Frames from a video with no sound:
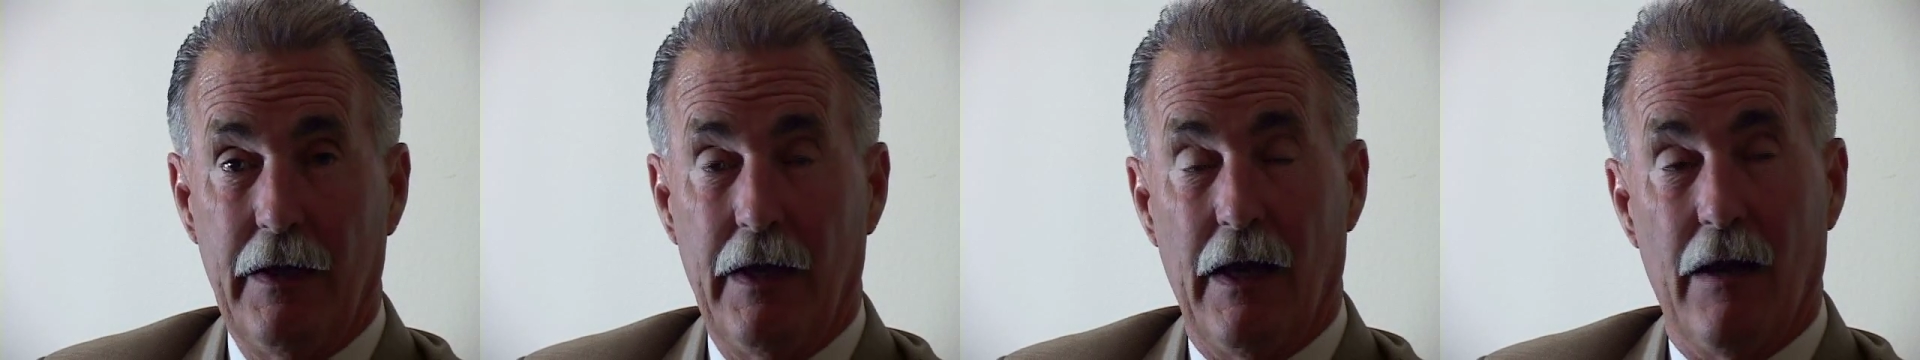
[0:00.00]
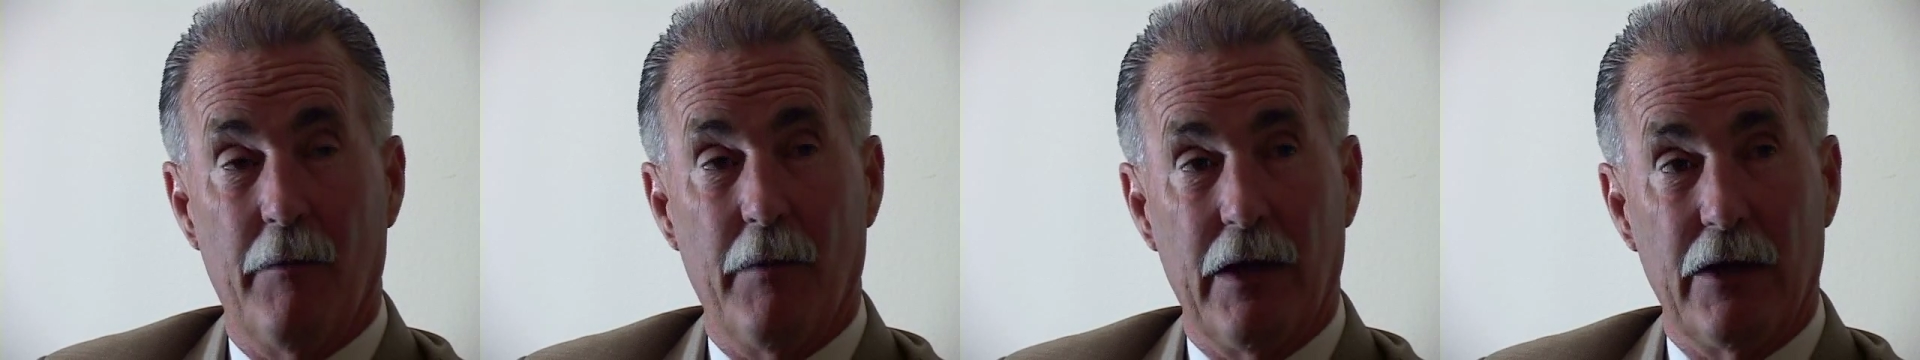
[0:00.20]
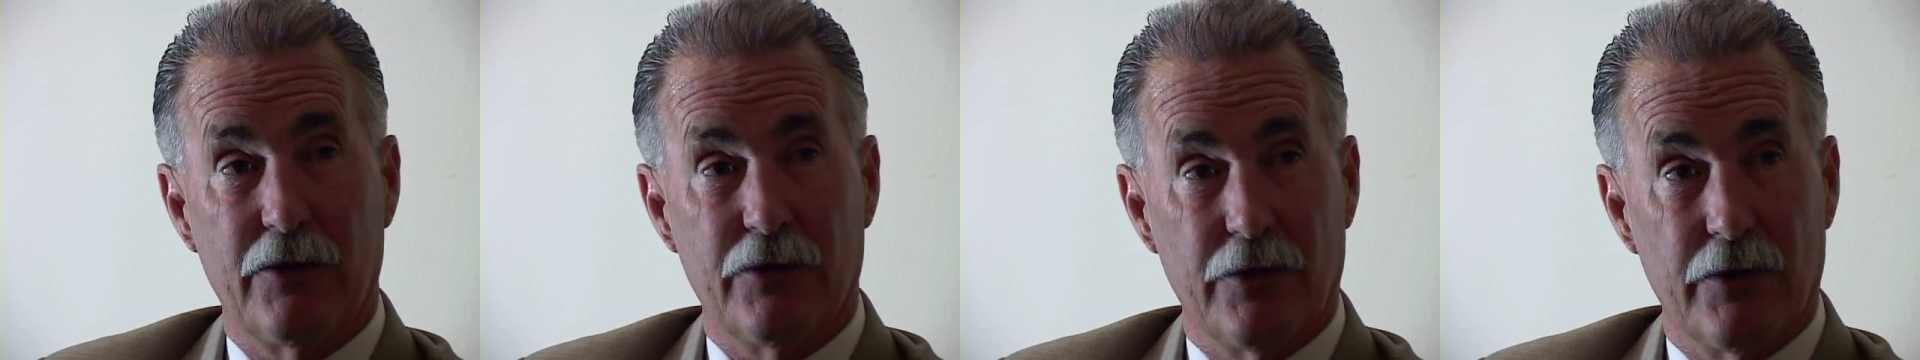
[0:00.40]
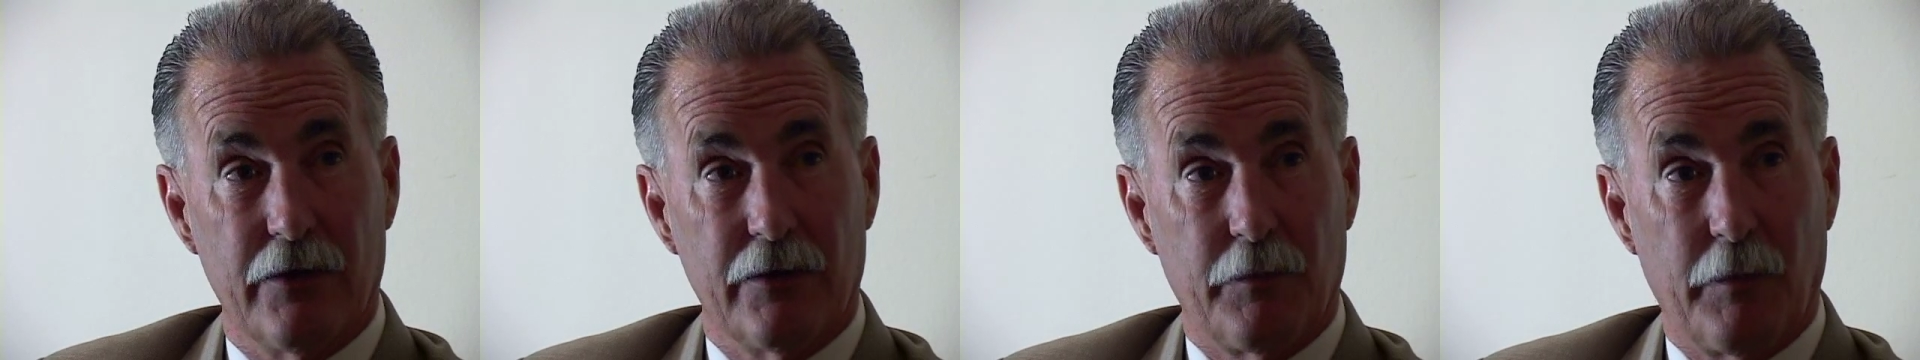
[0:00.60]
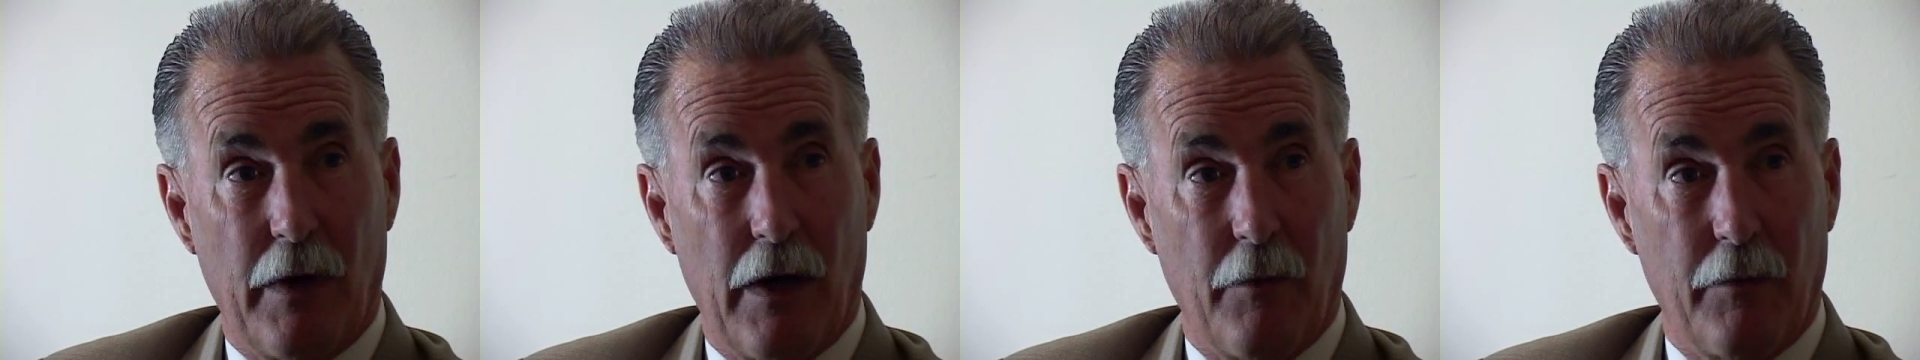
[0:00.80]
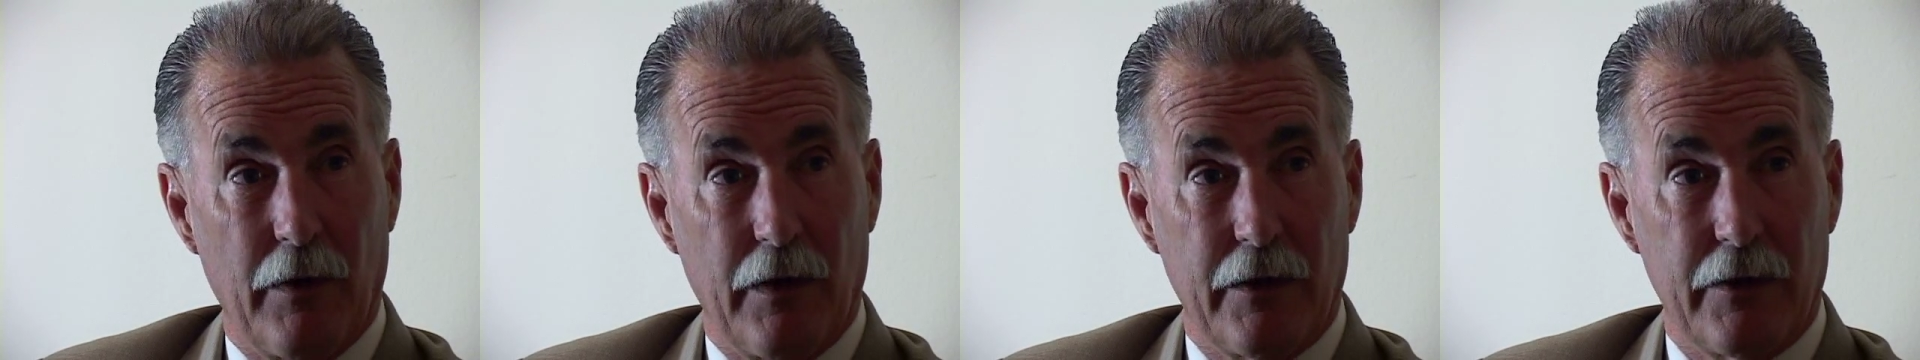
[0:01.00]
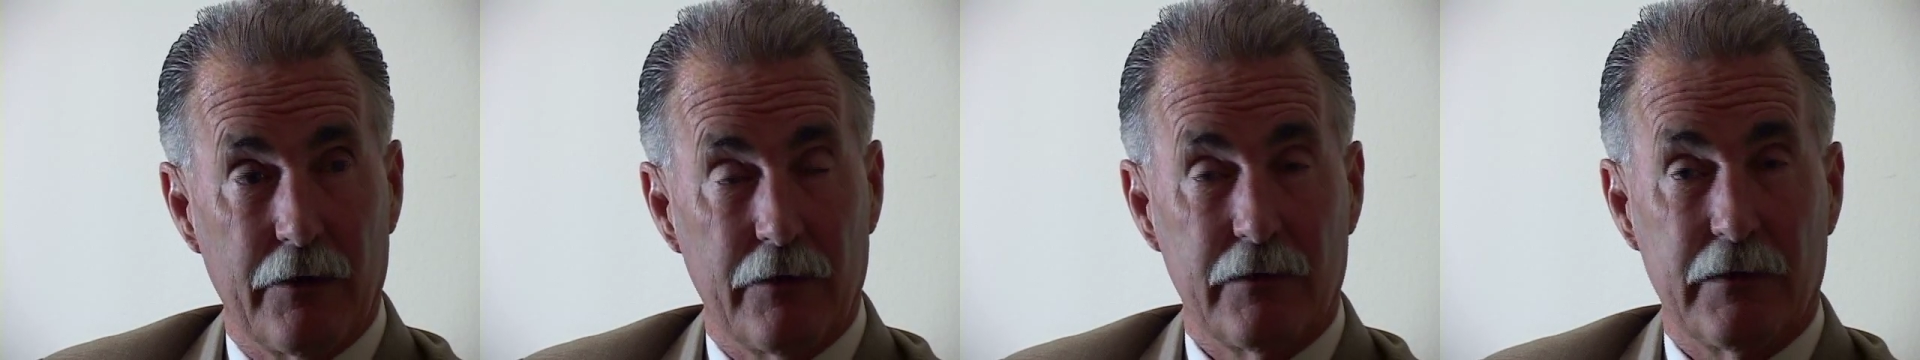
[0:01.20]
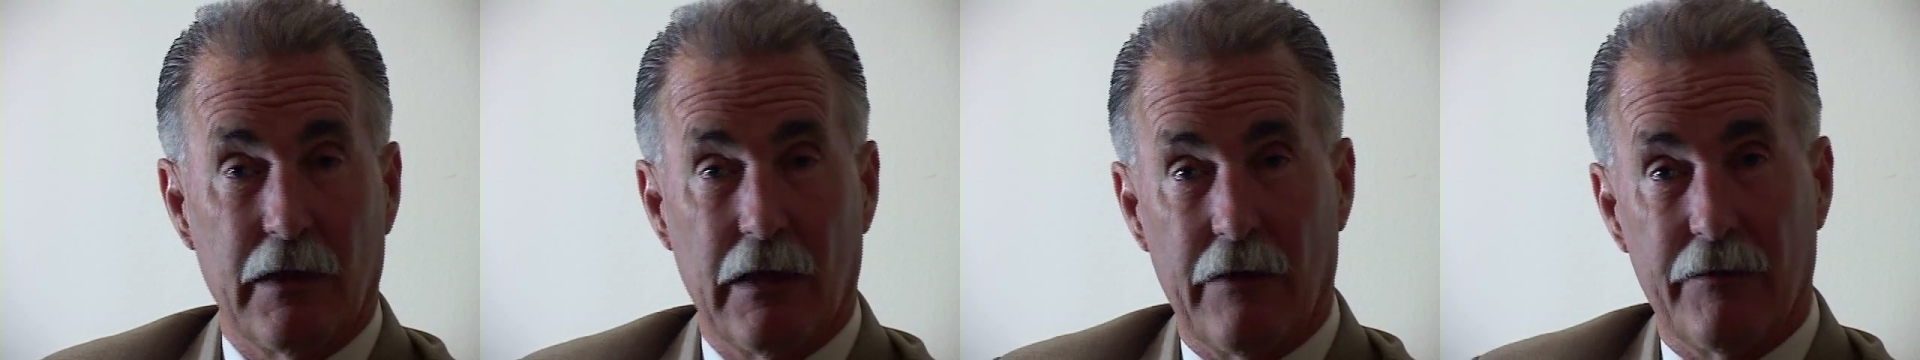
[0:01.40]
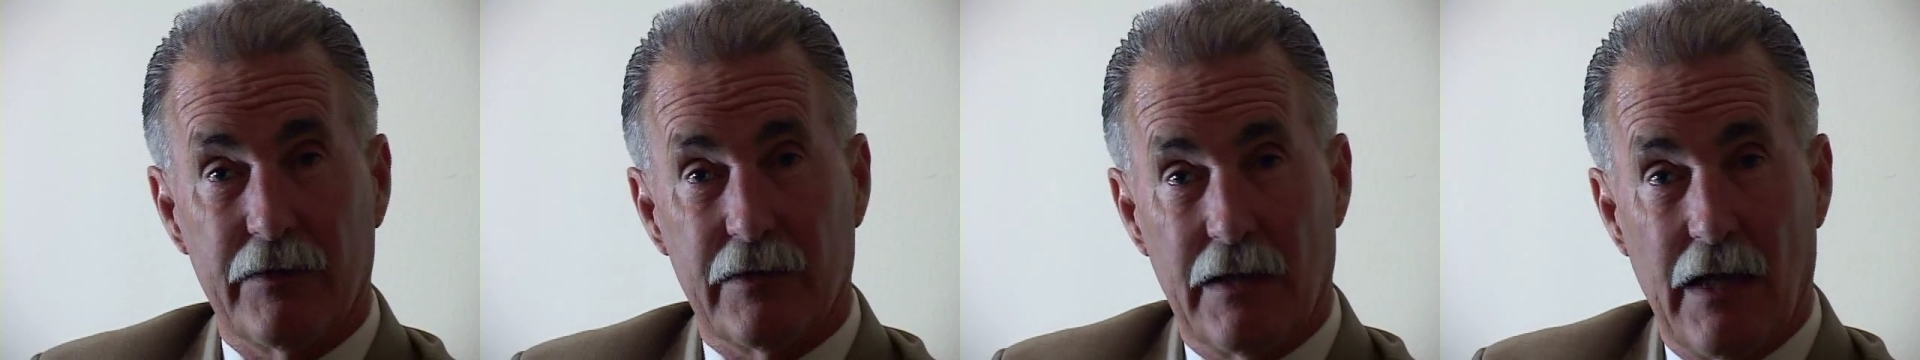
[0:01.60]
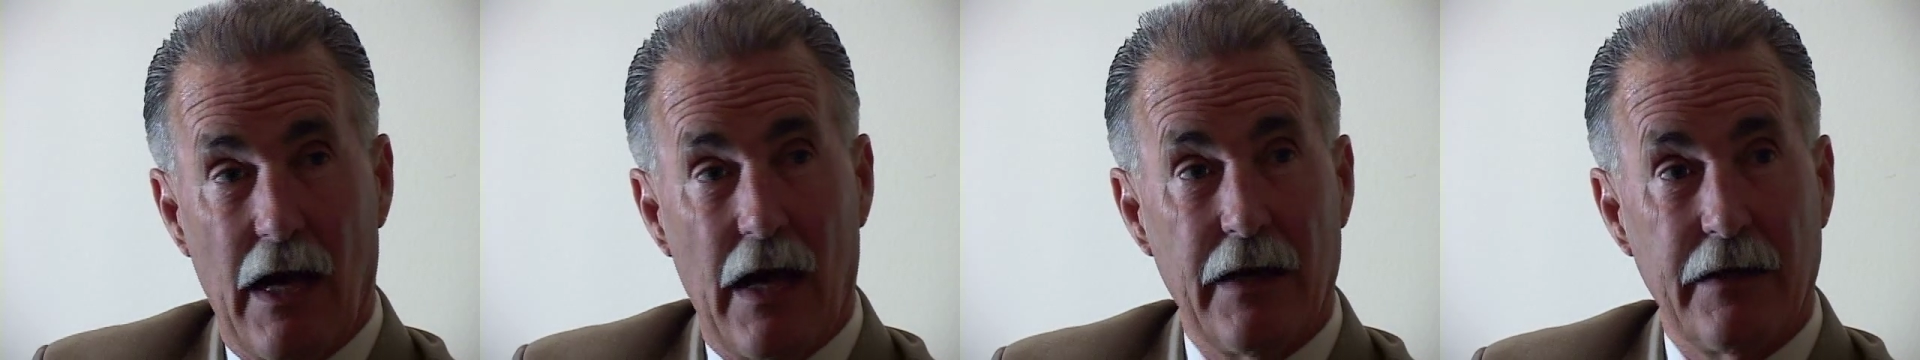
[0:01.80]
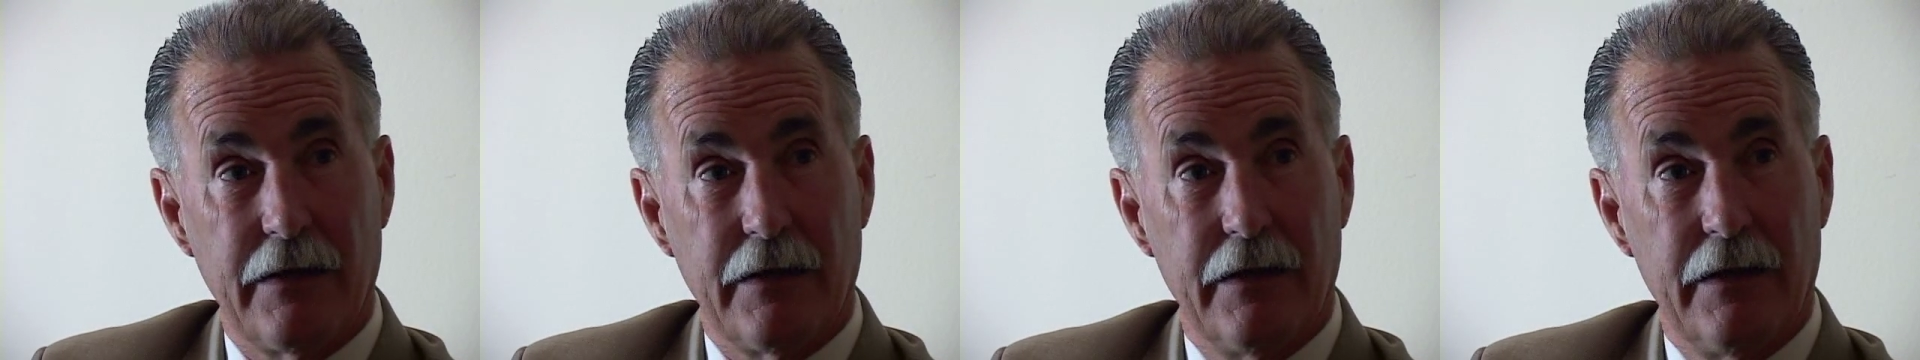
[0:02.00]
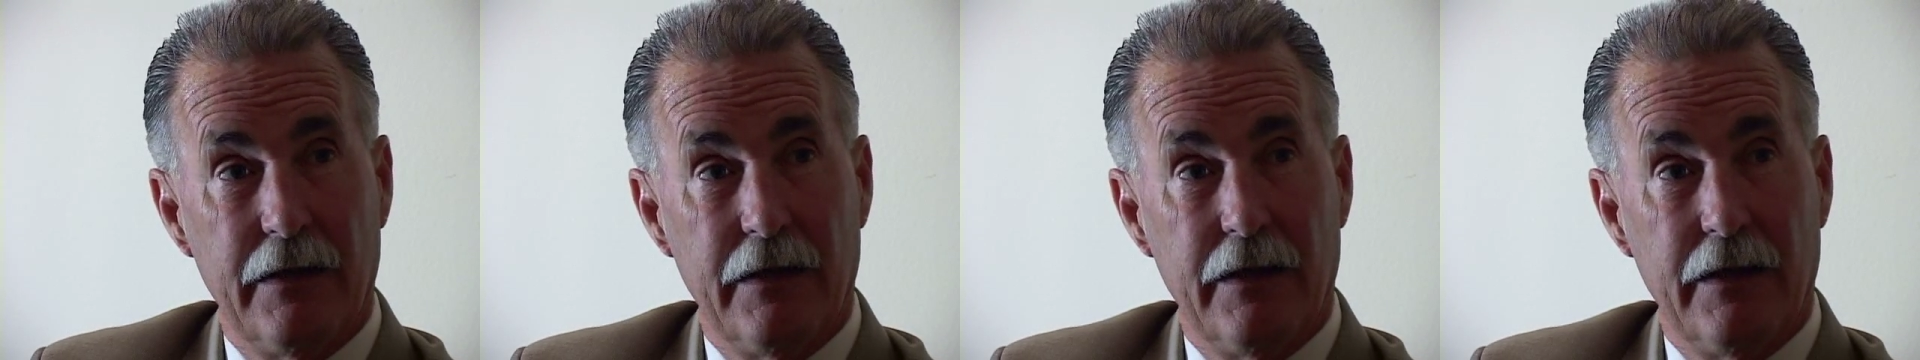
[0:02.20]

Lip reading: and make sure it's properly used. And if it's not,